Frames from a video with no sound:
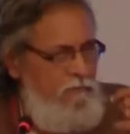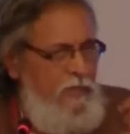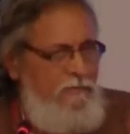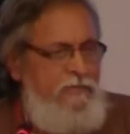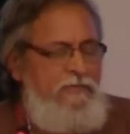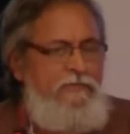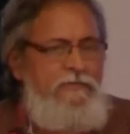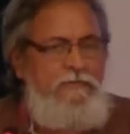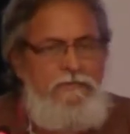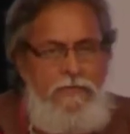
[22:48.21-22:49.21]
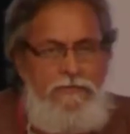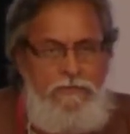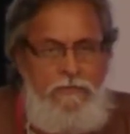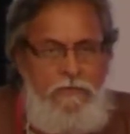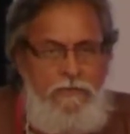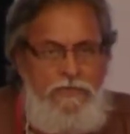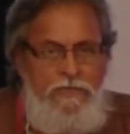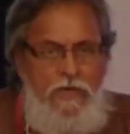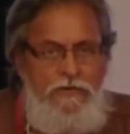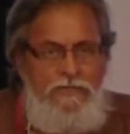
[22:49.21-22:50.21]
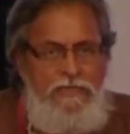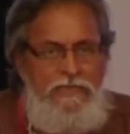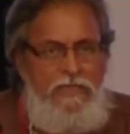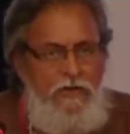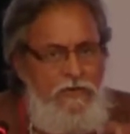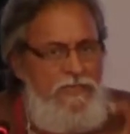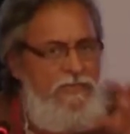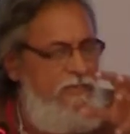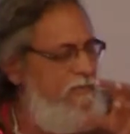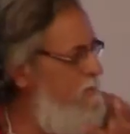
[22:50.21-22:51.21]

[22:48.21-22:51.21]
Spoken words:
We have discussed this in the National Innovation Council, that how do we create a